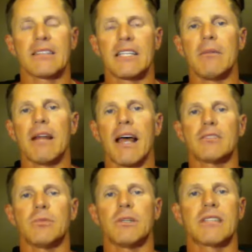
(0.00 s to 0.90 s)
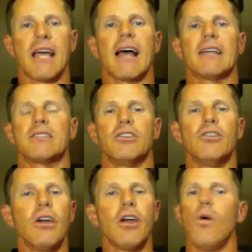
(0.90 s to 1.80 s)
team announcements, guys,
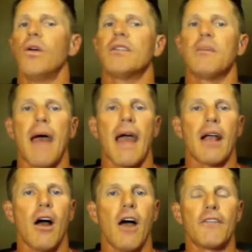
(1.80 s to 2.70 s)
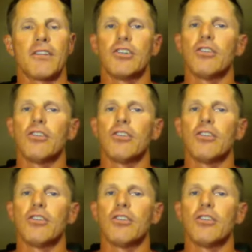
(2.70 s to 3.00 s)
you can go into the back office.